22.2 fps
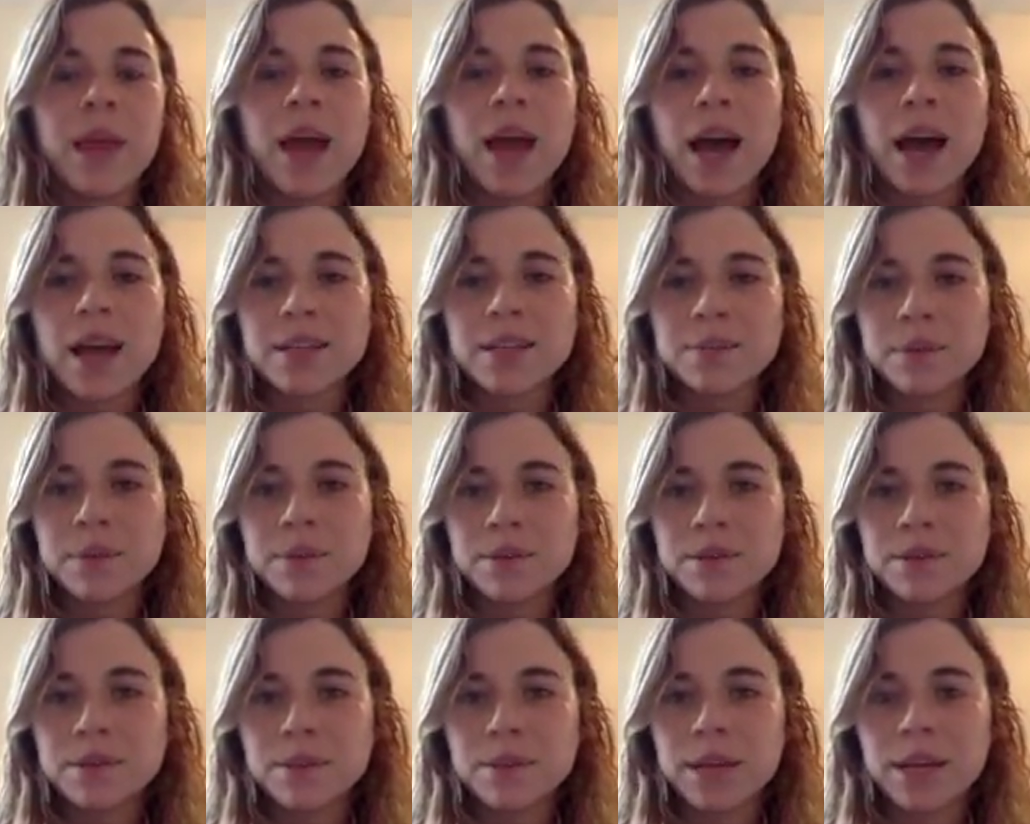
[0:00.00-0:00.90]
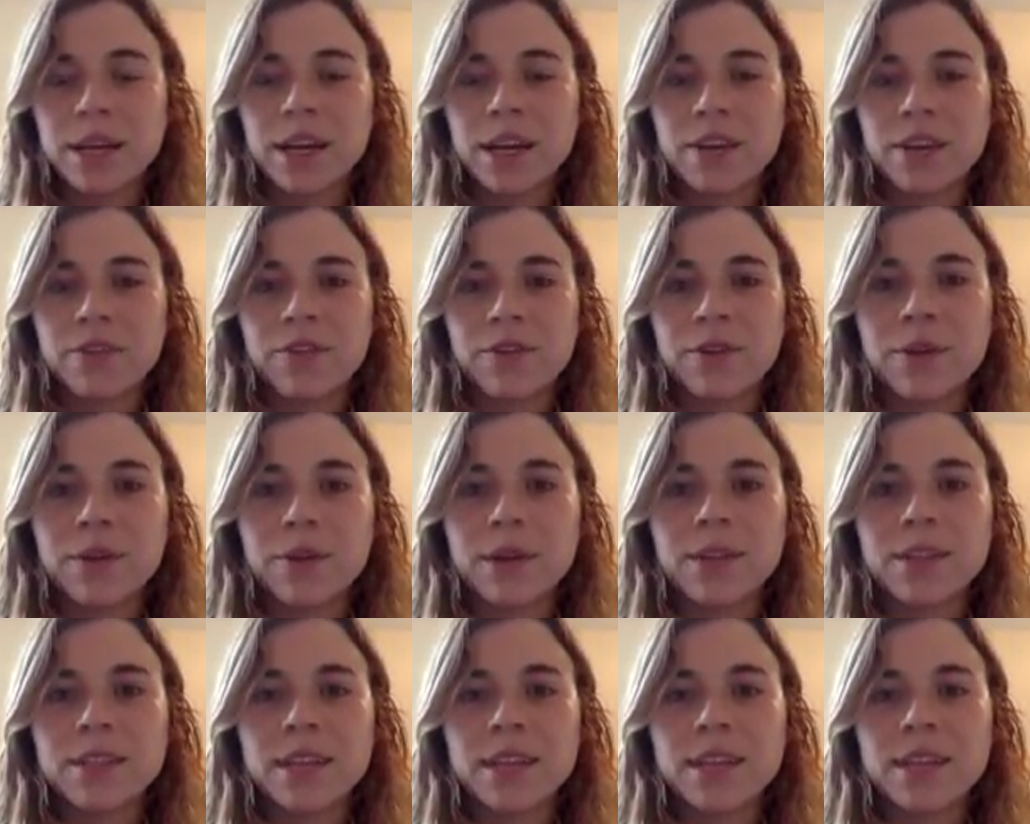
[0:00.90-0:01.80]
as most American food
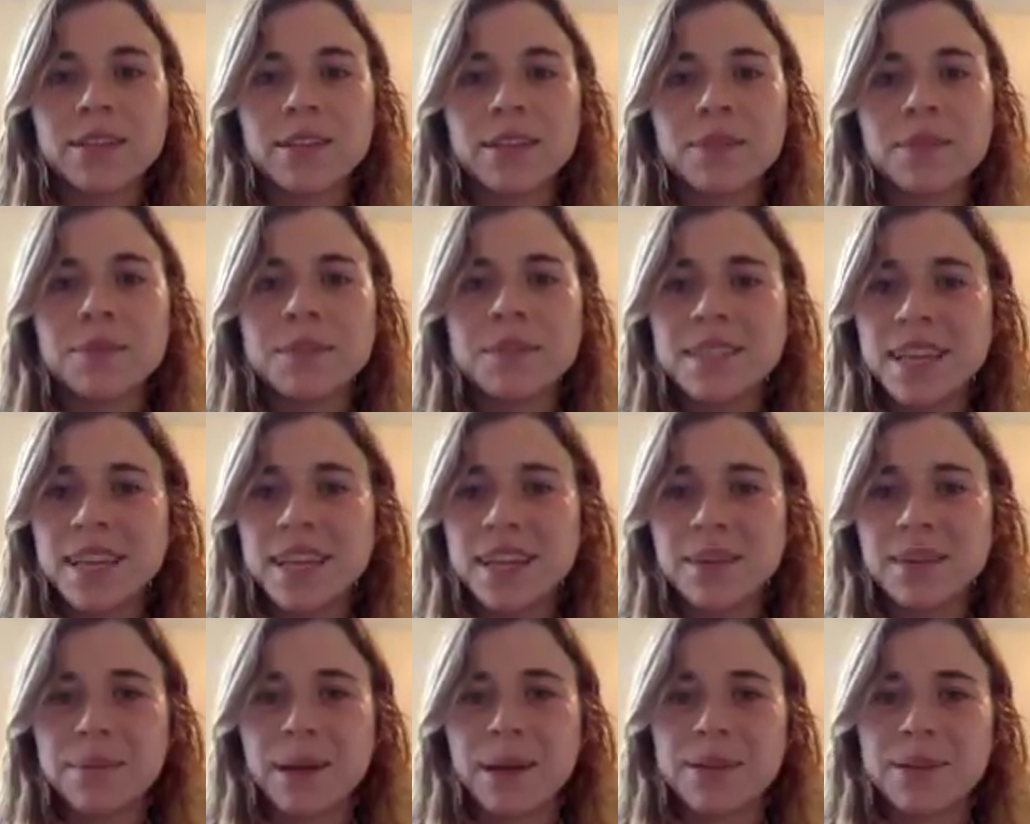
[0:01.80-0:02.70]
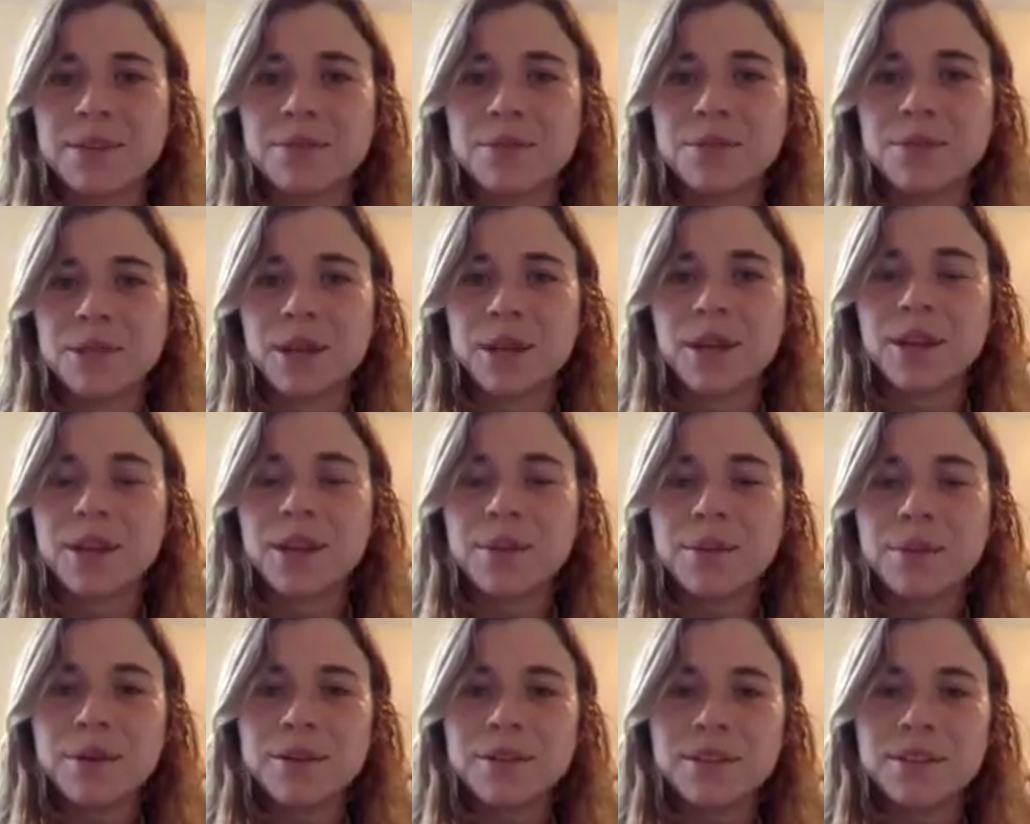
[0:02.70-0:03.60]
contains obscene amounts of sugar that
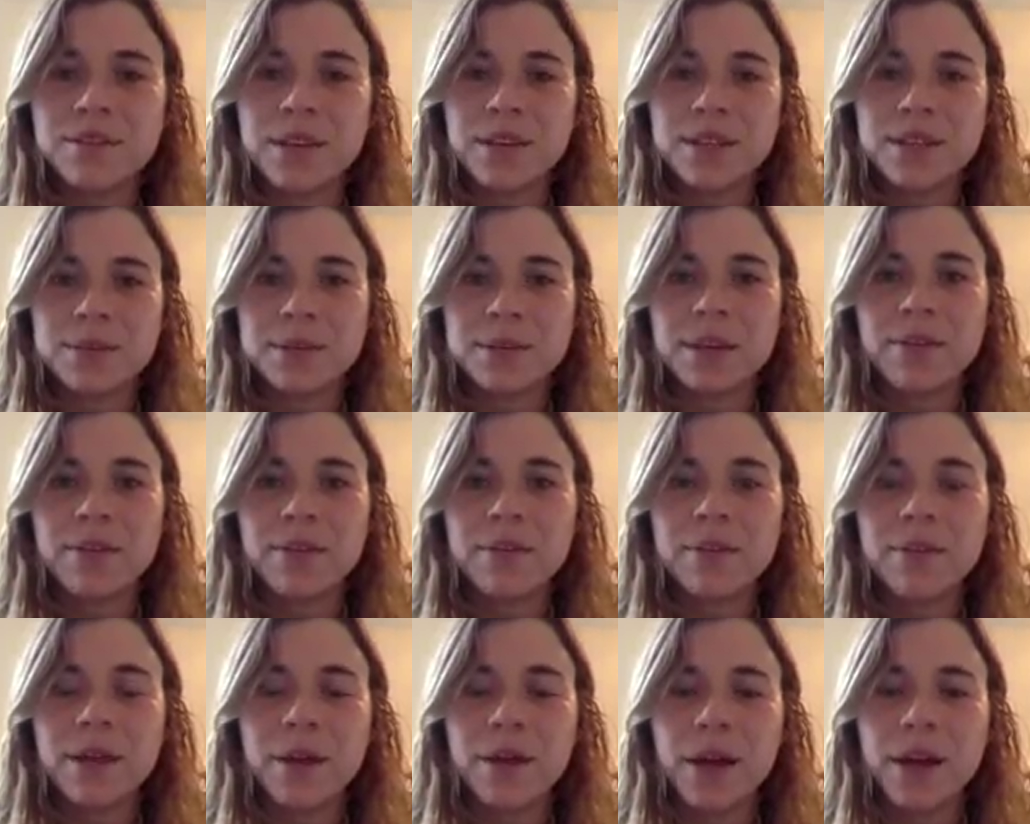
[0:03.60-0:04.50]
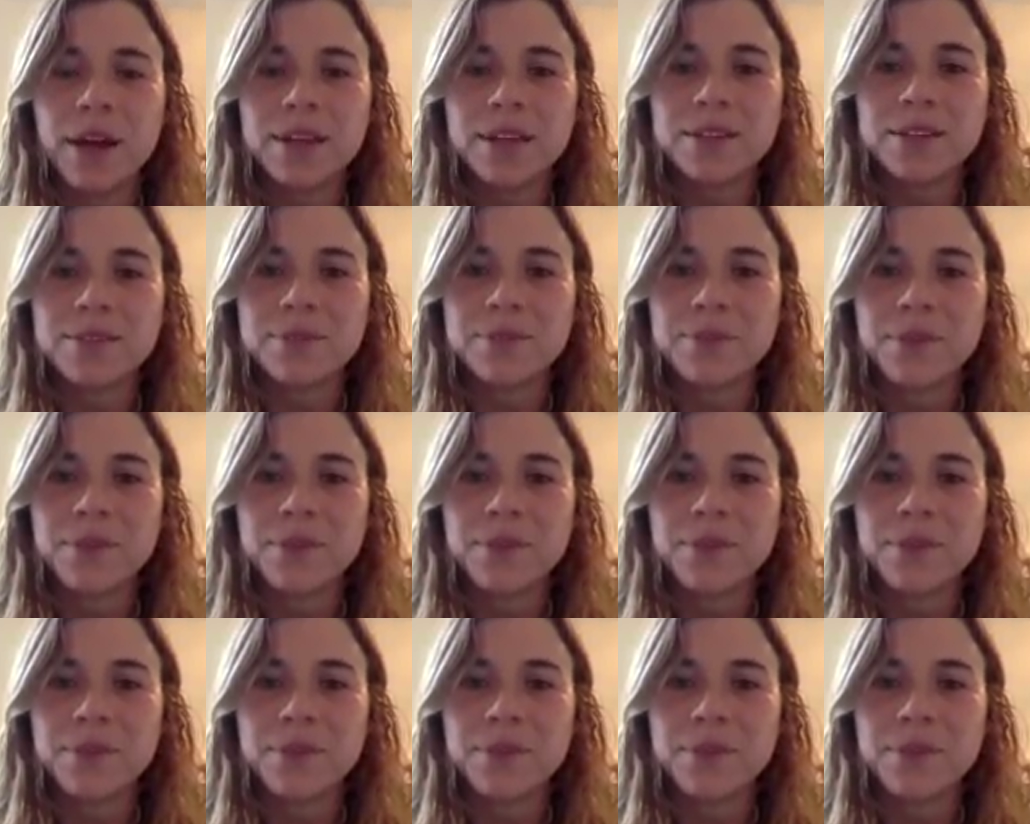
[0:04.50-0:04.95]
most of us would never realize.